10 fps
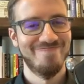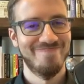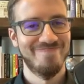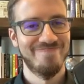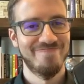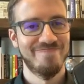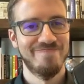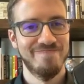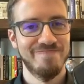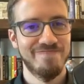
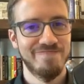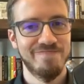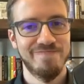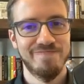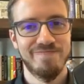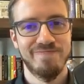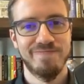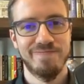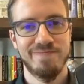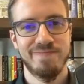
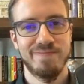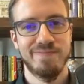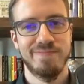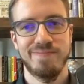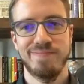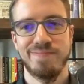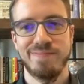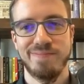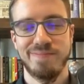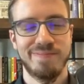
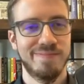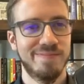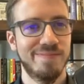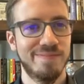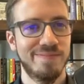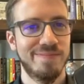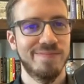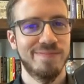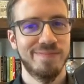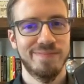
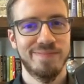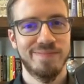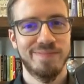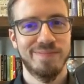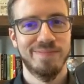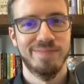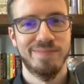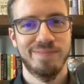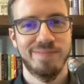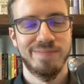
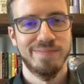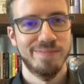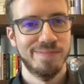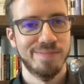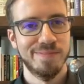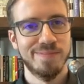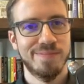This person isn't speaking.